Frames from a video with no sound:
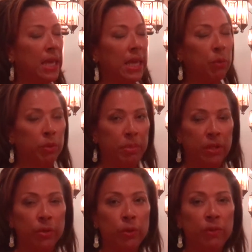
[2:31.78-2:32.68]
it would
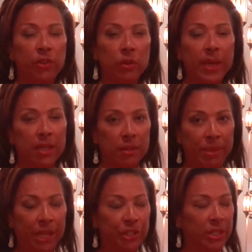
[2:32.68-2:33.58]
behoove you and the
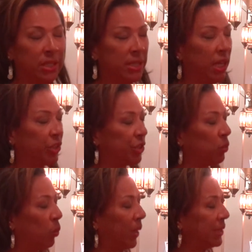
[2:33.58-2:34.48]
patient to take
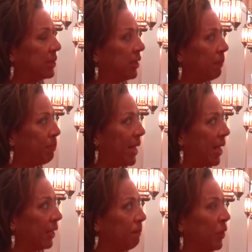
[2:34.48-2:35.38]
just one step
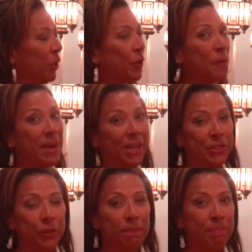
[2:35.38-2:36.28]
back, go back
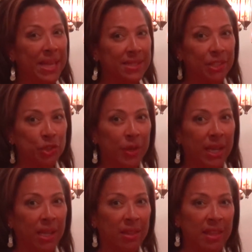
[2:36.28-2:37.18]
to your basic
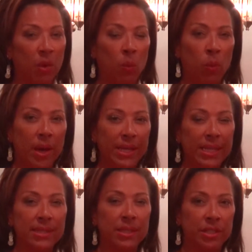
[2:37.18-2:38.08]
training and think, what
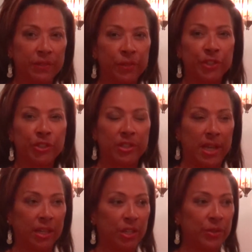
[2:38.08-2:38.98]
is the differential
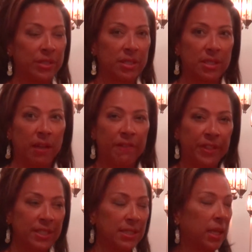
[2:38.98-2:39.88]
diagnosis of
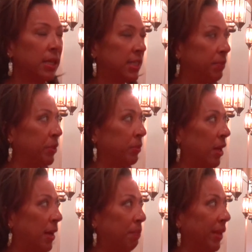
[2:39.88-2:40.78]
this symptom
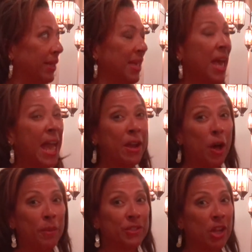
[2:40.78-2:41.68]
complex? And
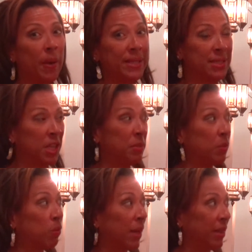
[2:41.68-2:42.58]
almost always it's going
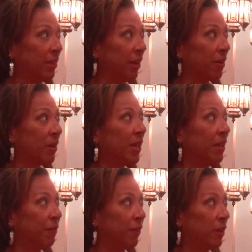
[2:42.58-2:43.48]
to be right there
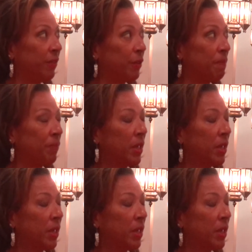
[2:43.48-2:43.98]
in front of you.